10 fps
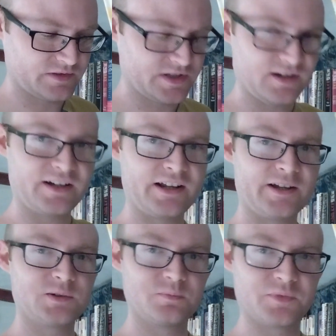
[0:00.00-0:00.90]

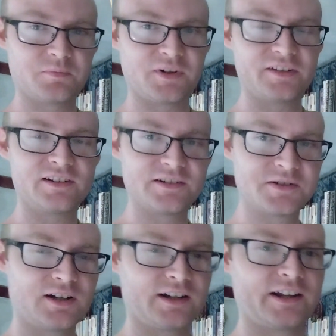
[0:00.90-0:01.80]
President
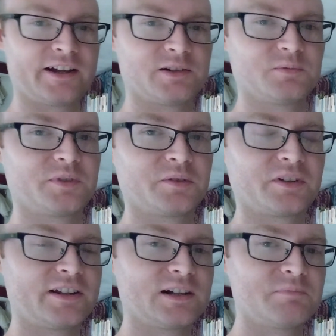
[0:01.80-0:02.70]
John Adams used
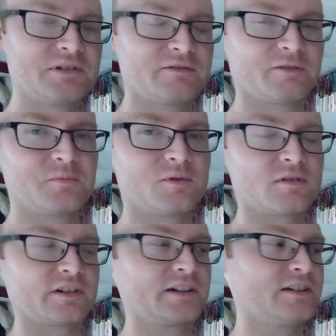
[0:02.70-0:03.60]
to get up every
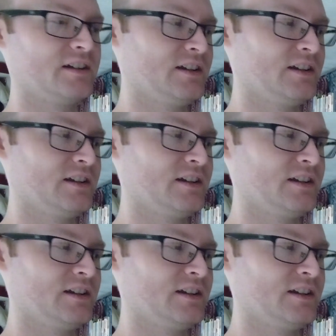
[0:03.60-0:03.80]
morning